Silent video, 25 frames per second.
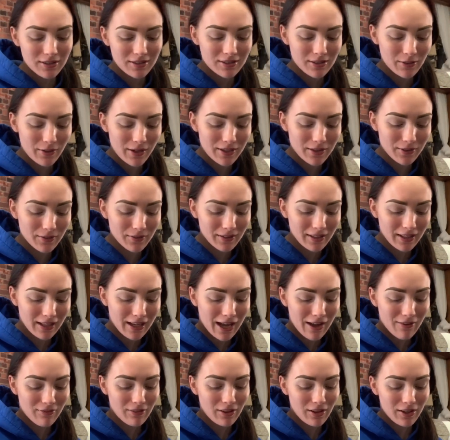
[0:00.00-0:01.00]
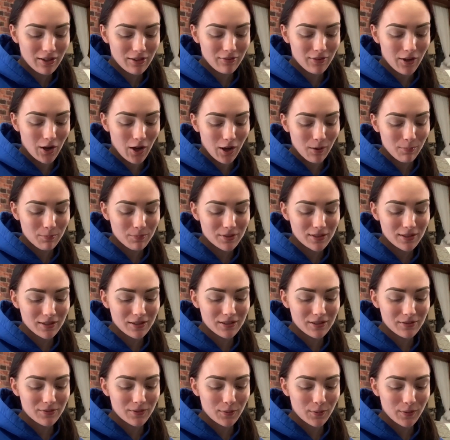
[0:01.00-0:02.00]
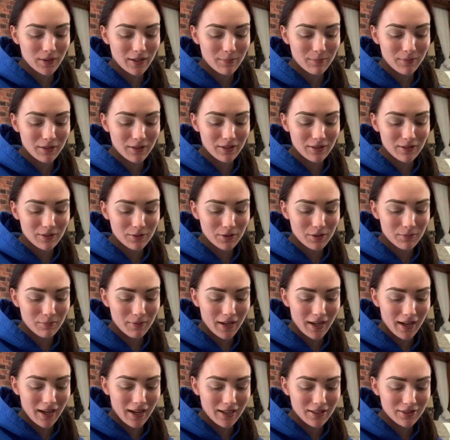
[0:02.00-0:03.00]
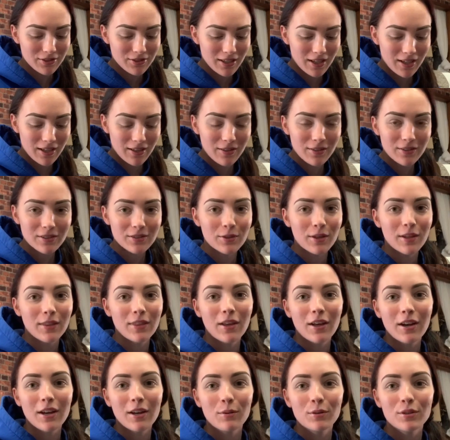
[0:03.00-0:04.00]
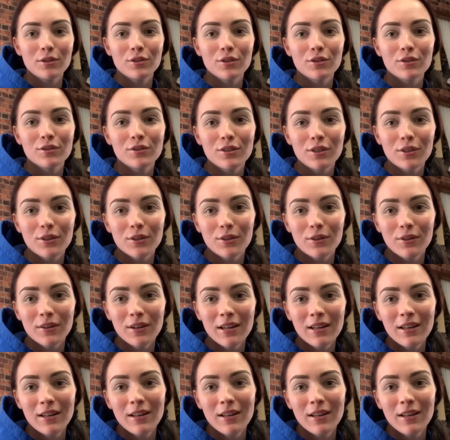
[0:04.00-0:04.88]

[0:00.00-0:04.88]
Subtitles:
so I don't really have a lot of options for what I'm going to do with my eyeshadow, so I thought I would just do